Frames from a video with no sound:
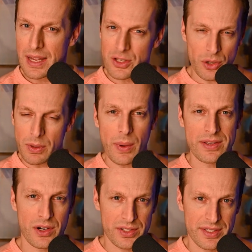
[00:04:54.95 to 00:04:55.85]
In so many
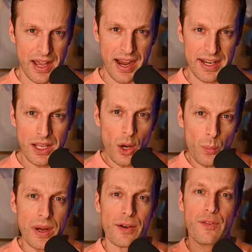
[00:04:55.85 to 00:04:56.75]
ways in our society,
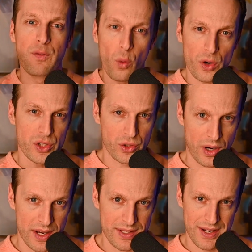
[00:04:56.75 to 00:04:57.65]
we enforce
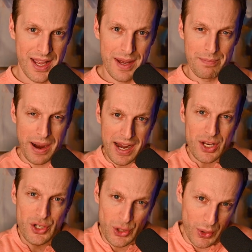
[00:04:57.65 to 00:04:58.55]
trust by
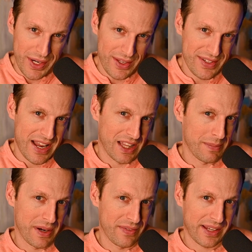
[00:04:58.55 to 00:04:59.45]
ensuring there's an
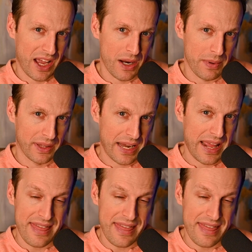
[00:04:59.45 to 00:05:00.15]
element of accountability.